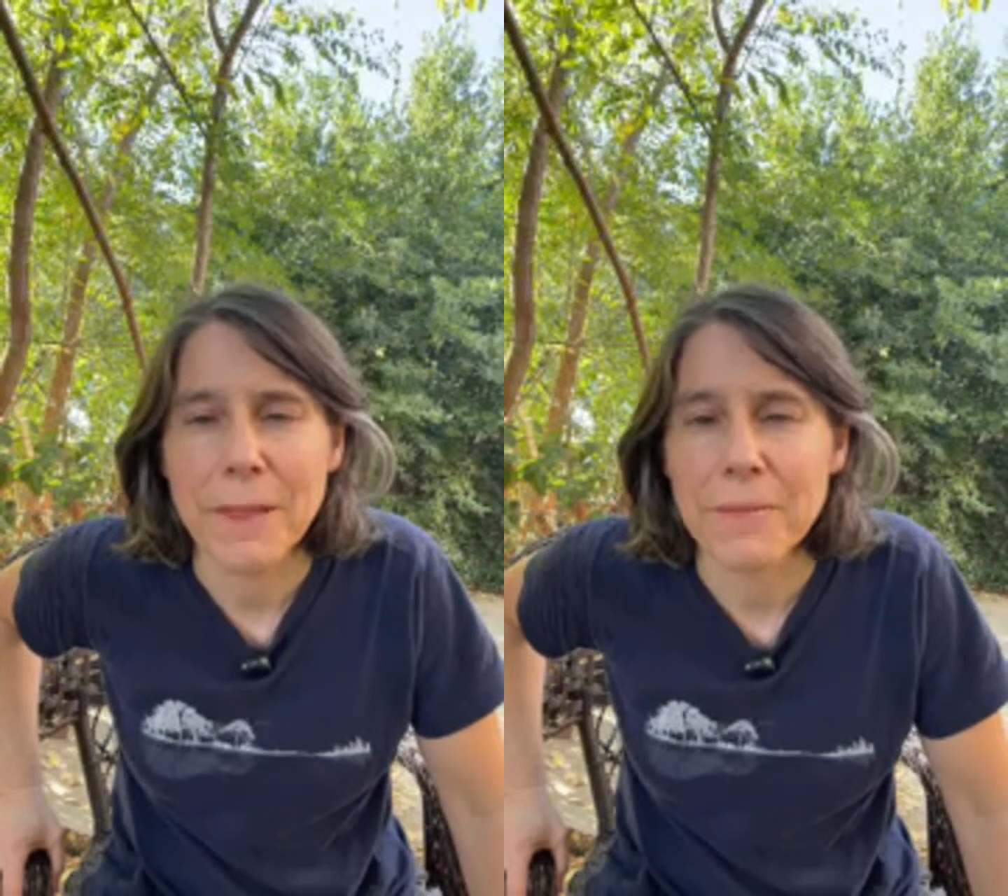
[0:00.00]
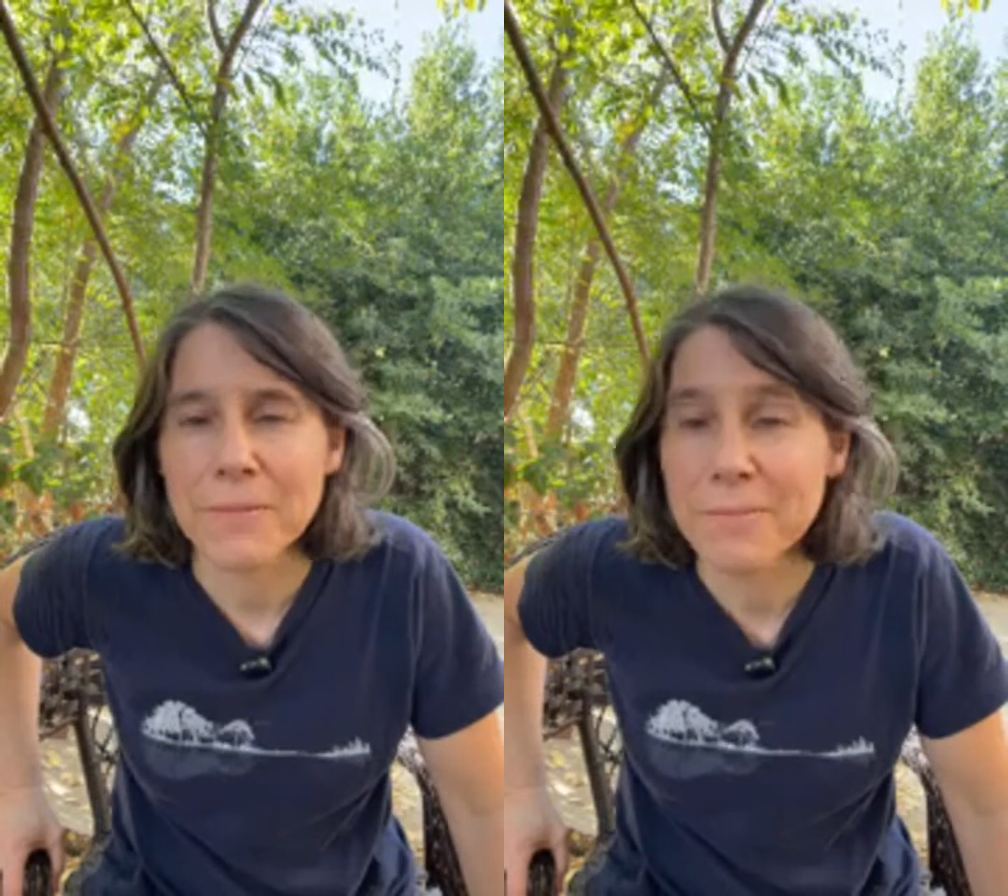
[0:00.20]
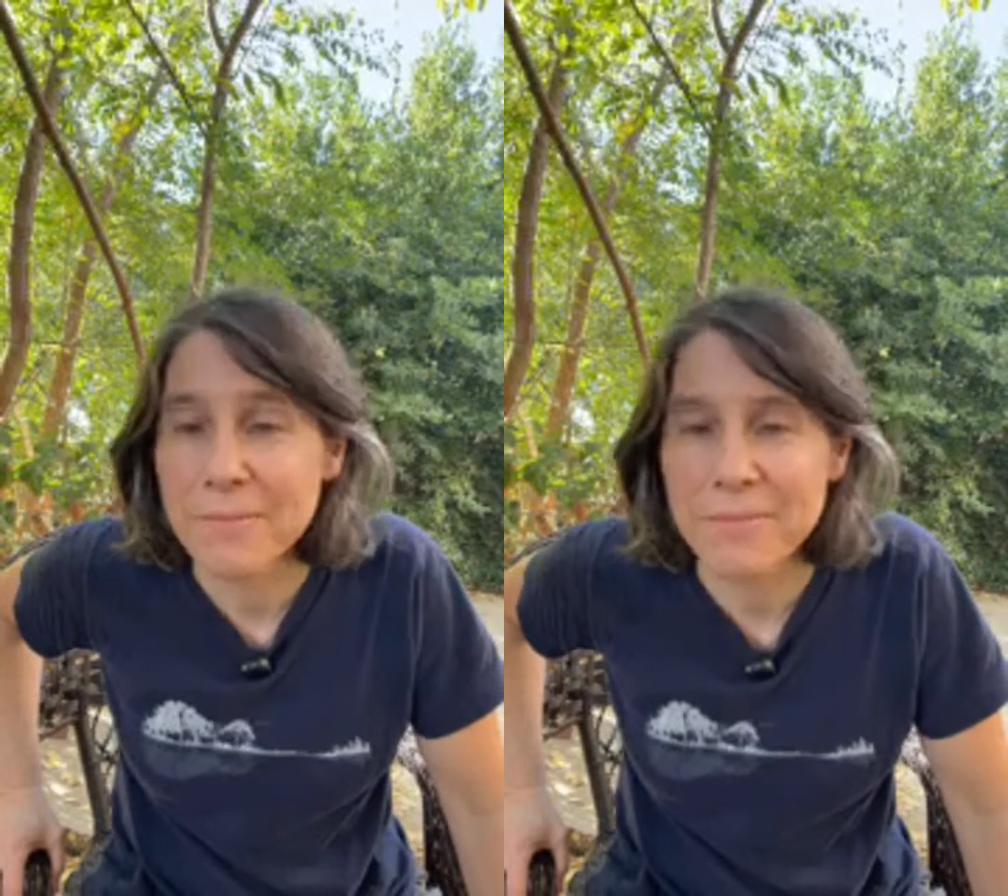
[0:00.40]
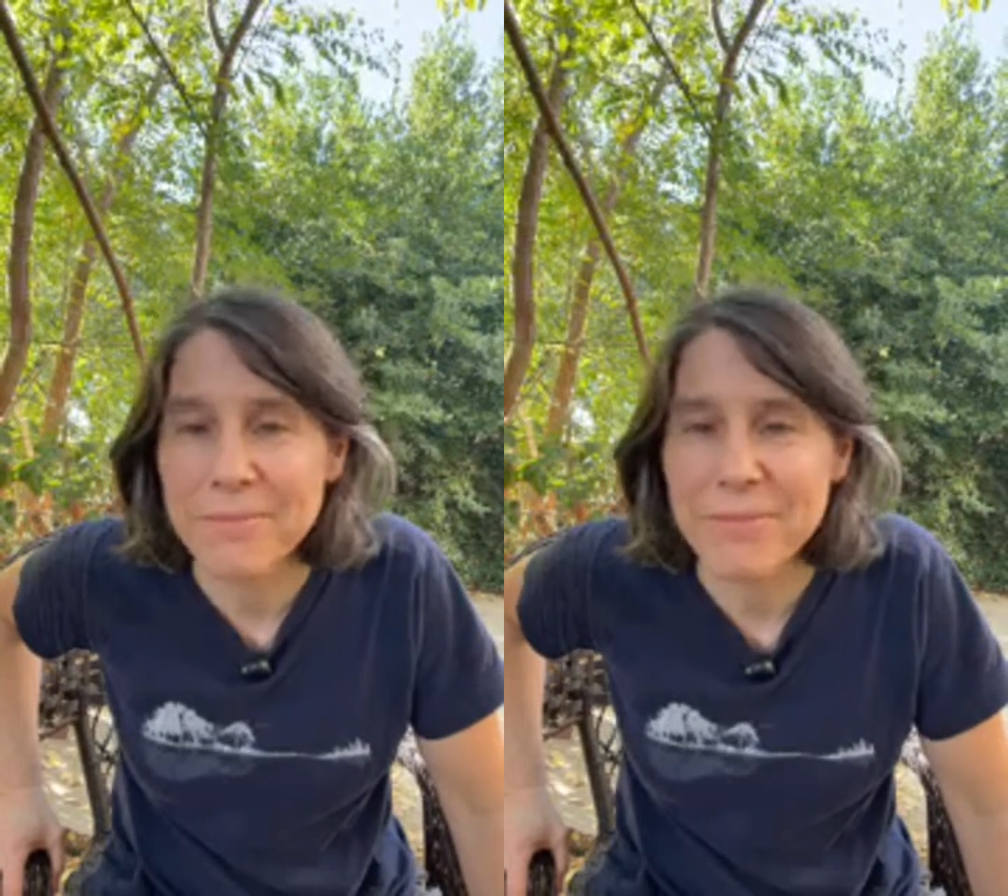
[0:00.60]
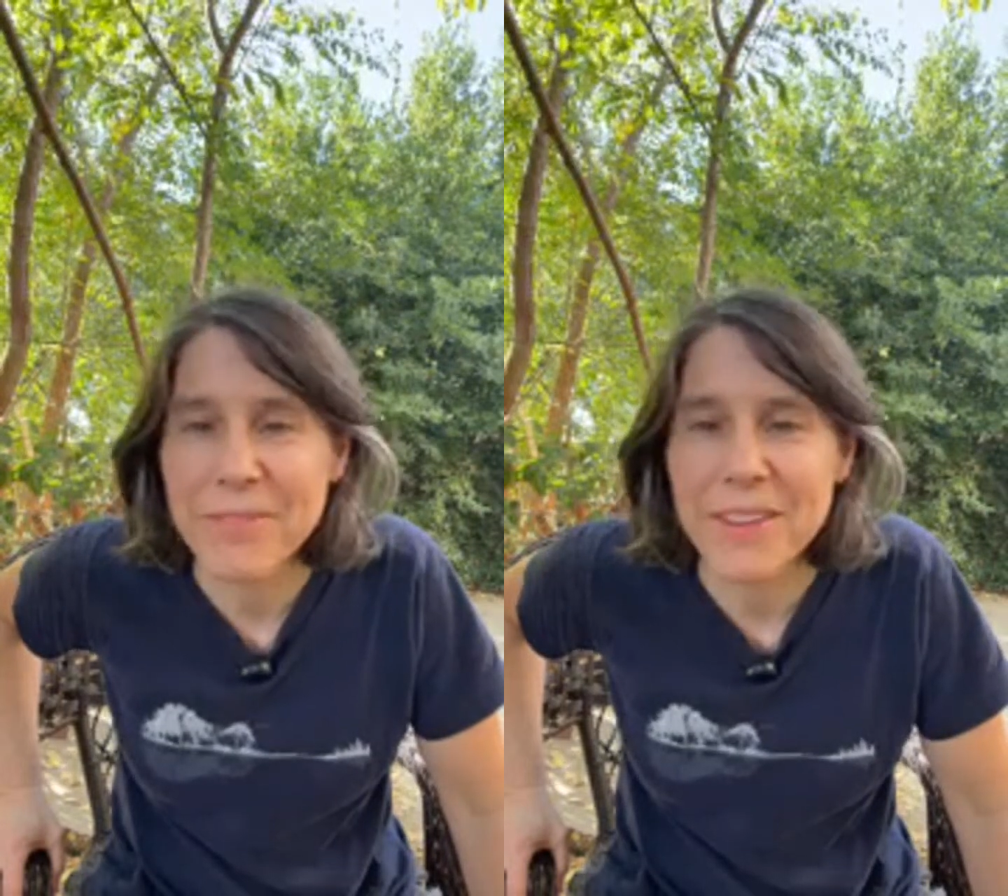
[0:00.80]

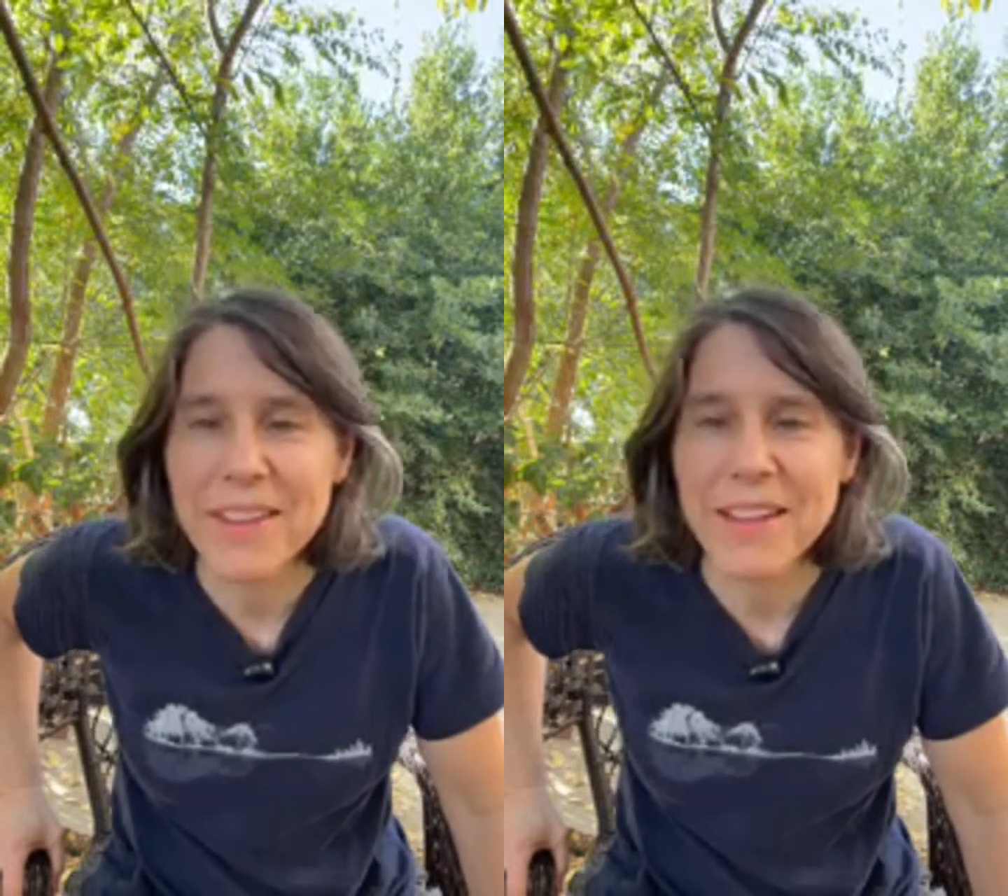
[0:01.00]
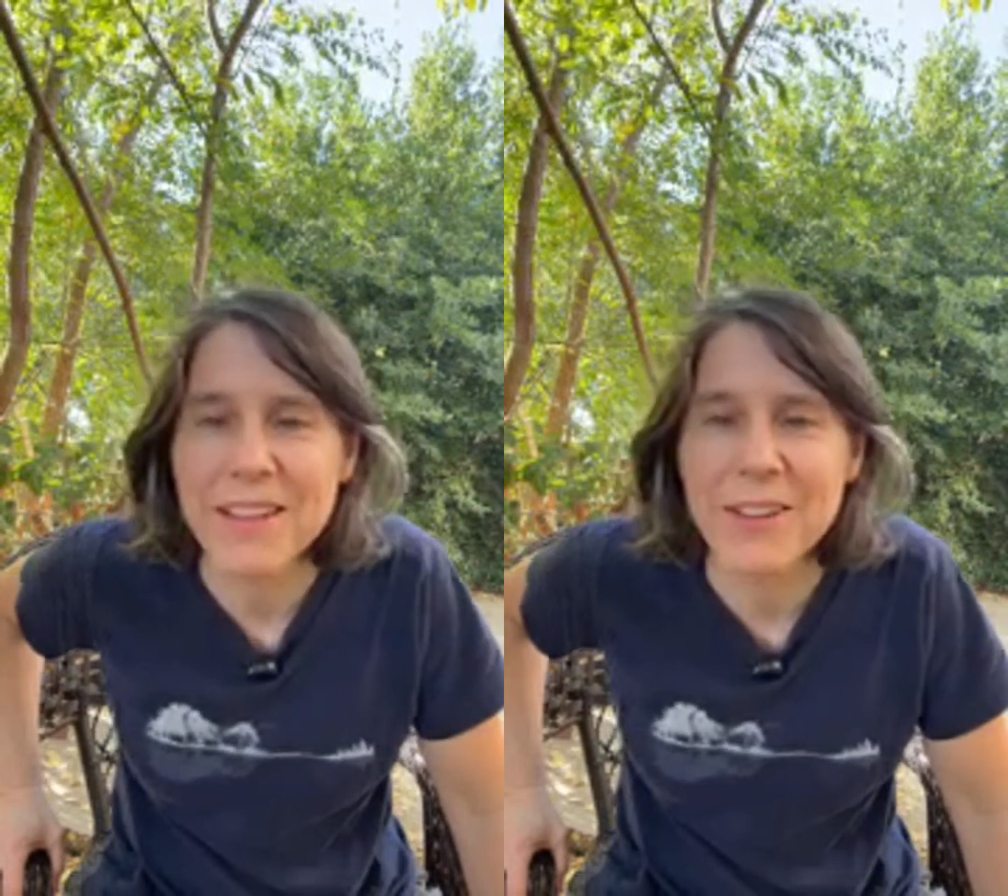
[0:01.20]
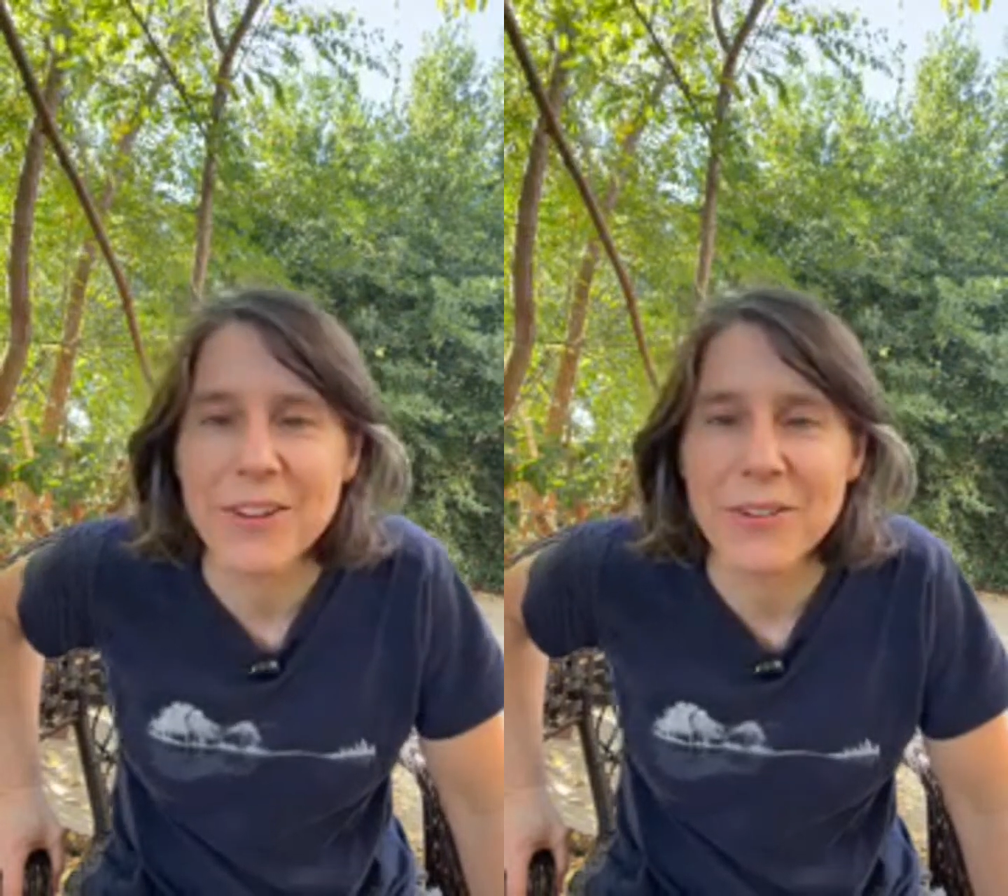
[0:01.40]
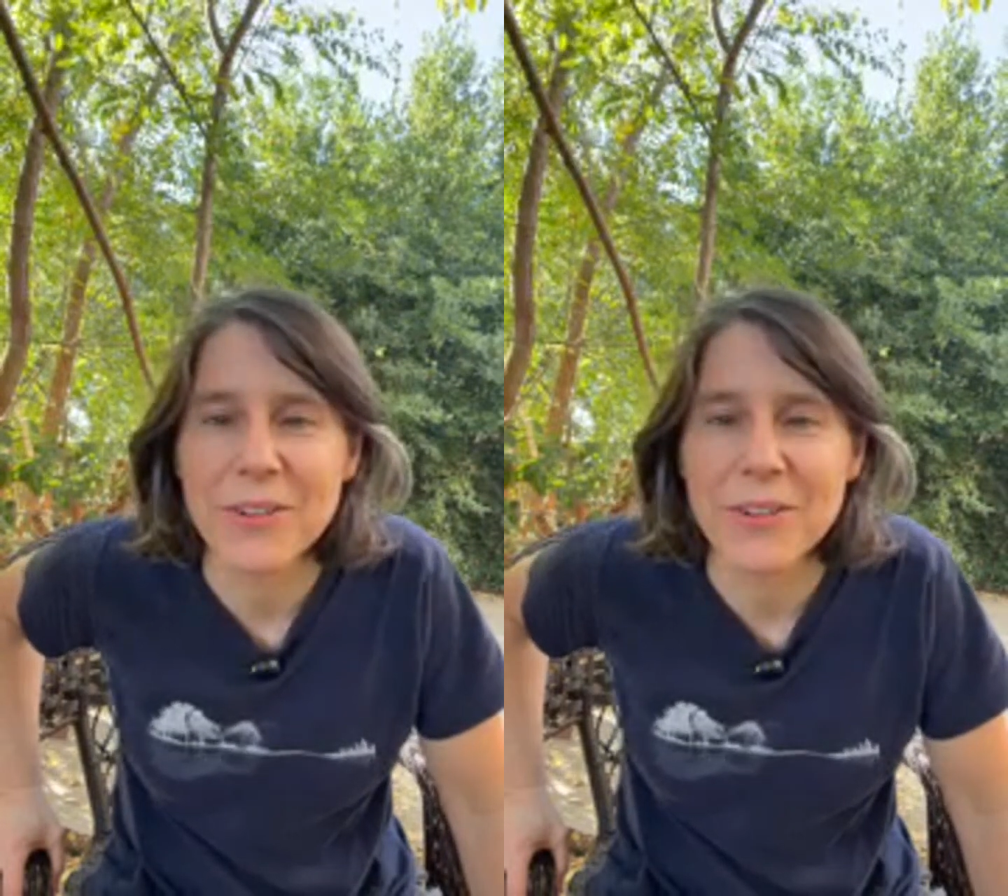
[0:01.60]
Hello,